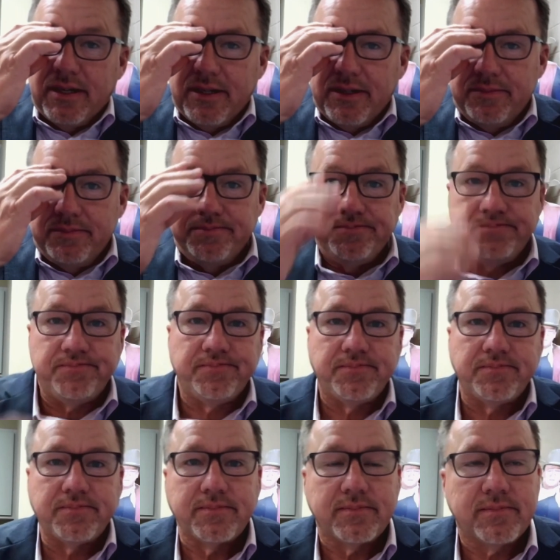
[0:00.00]
I
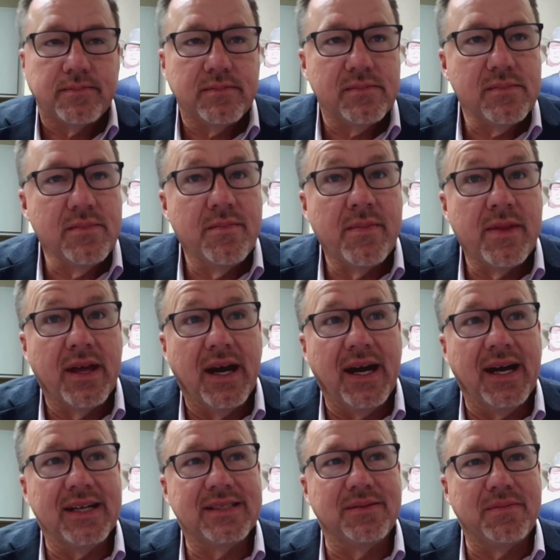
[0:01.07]

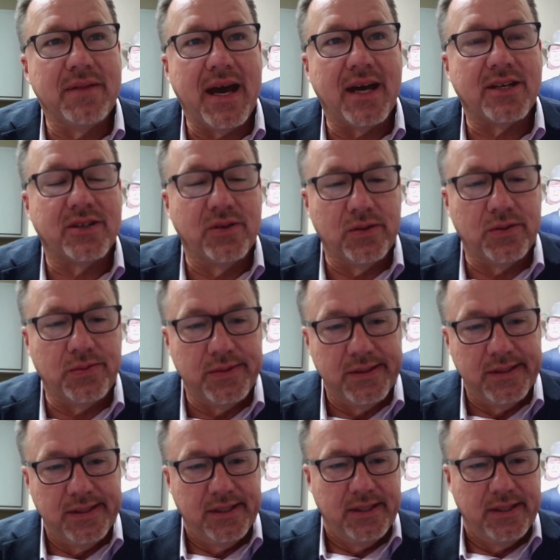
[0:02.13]
had some national